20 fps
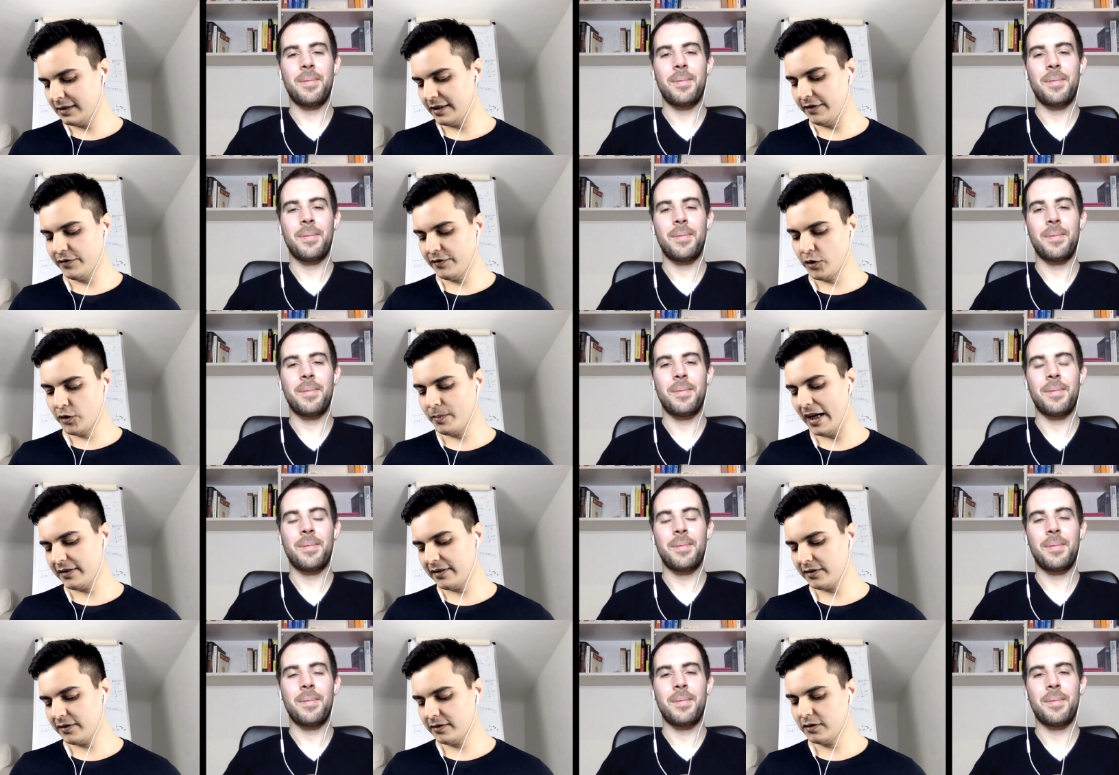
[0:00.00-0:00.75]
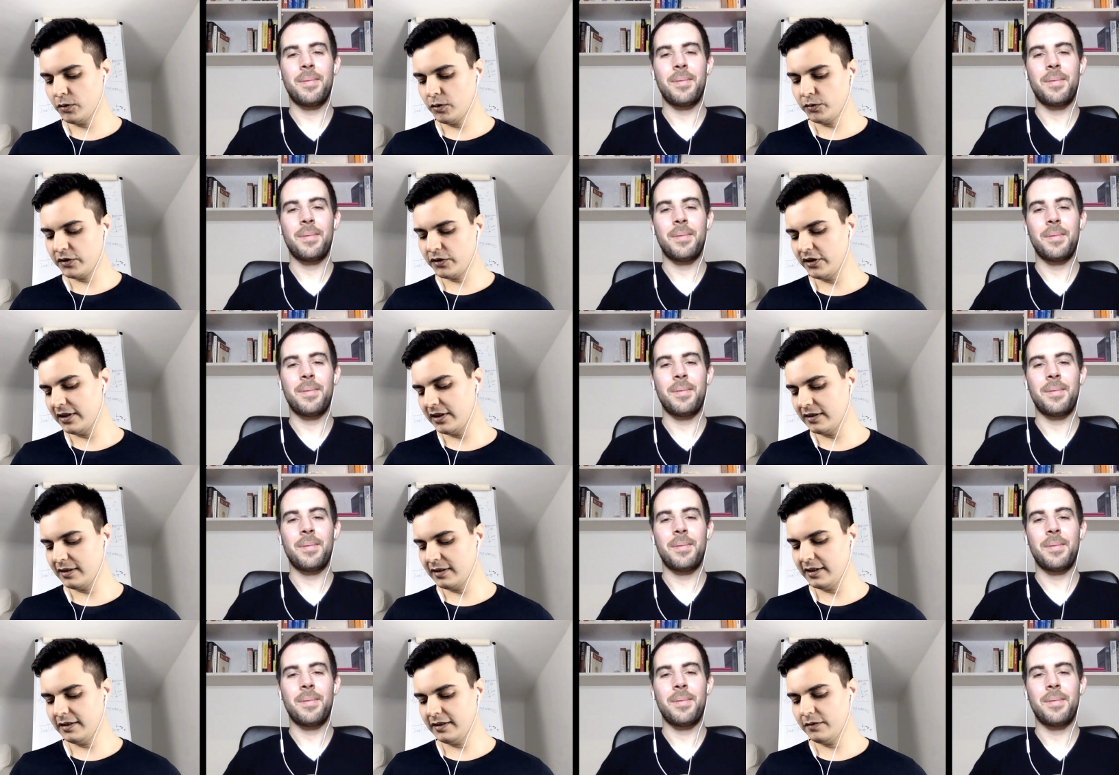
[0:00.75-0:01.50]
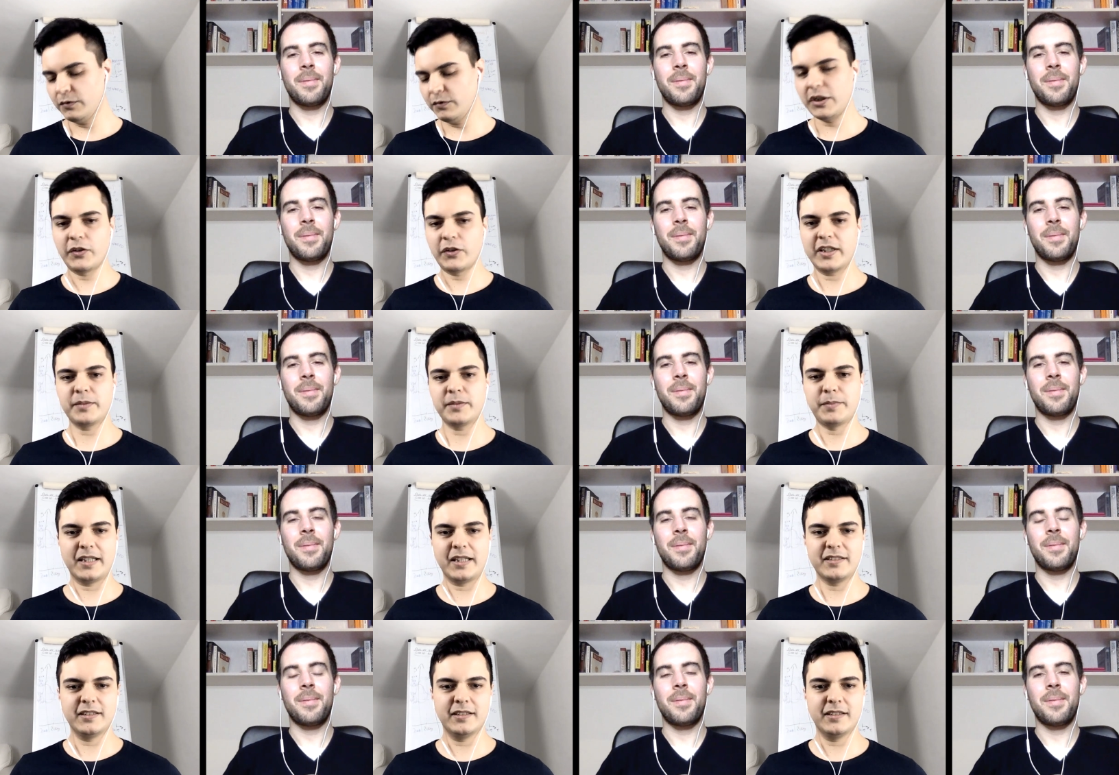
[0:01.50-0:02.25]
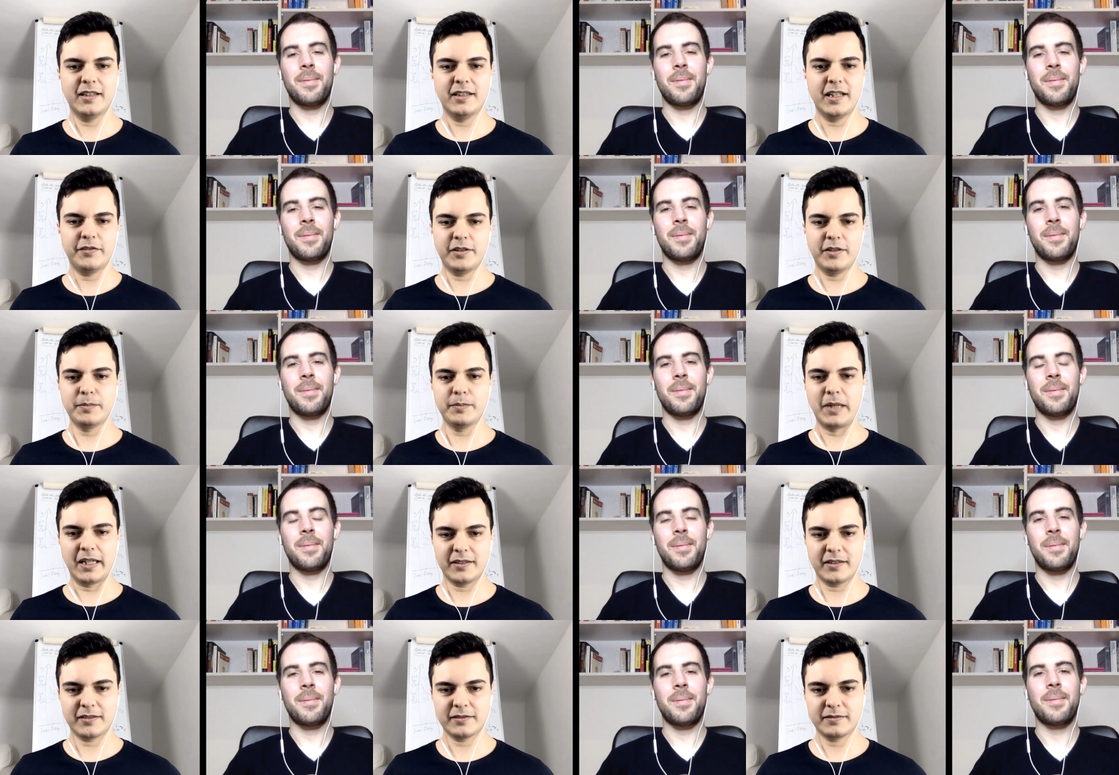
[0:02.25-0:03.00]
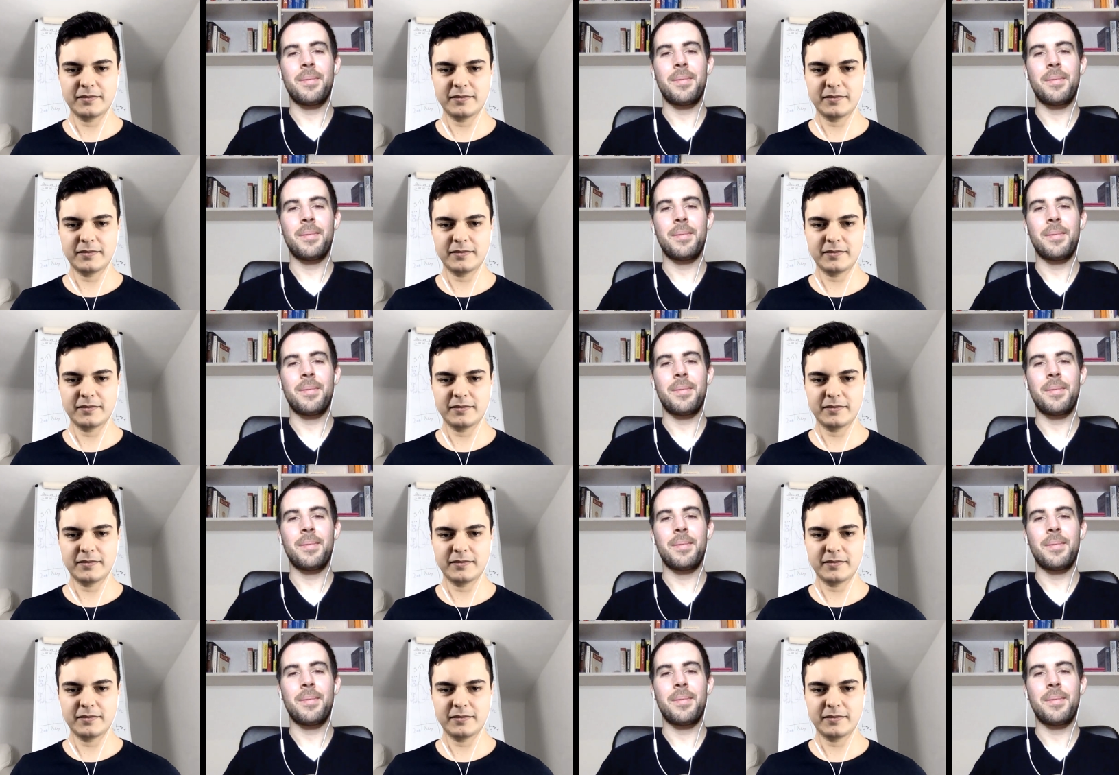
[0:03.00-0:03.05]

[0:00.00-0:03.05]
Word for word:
Speaker 1: Give your best consistently without expecting anything back.